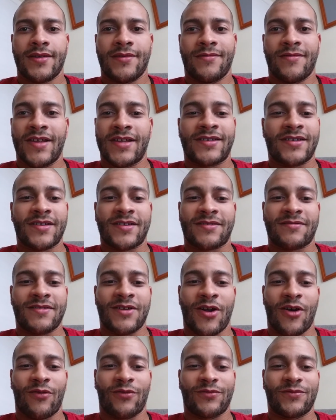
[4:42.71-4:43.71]
this is,
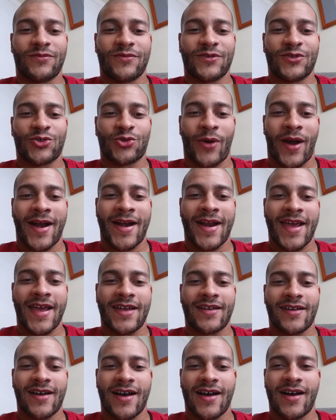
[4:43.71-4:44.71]

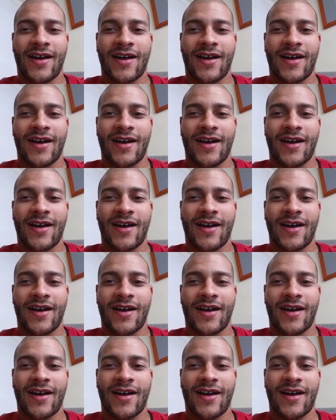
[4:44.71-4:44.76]
training,